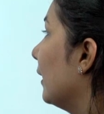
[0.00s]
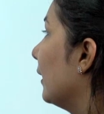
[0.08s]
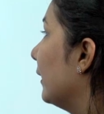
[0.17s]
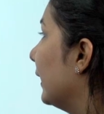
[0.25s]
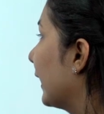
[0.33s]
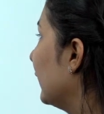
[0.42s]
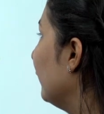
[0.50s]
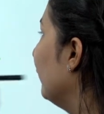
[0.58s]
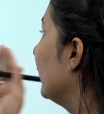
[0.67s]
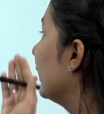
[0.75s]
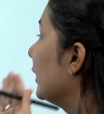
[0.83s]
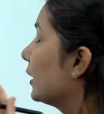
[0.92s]
negative
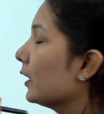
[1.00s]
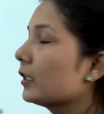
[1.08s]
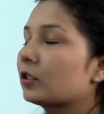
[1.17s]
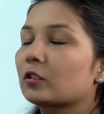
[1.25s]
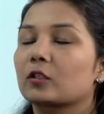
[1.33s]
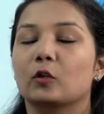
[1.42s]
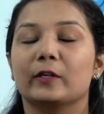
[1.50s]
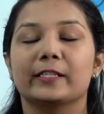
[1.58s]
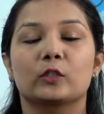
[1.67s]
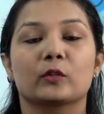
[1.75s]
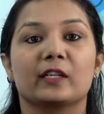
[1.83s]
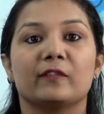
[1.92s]
integer is going
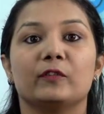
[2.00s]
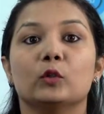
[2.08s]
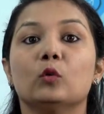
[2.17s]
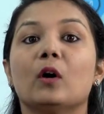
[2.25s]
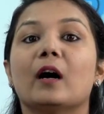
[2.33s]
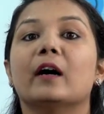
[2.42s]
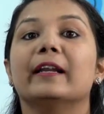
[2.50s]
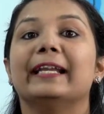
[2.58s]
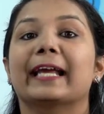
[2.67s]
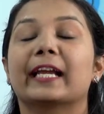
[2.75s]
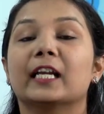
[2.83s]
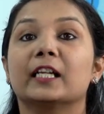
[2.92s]
to give you a
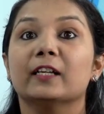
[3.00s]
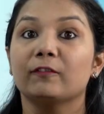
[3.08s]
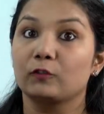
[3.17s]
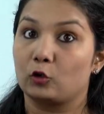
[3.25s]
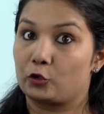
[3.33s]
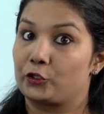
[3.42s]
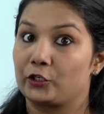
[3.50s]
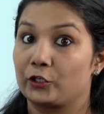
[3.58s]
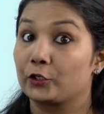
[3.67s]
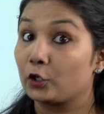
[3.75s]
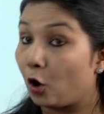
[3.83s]
negative quotient,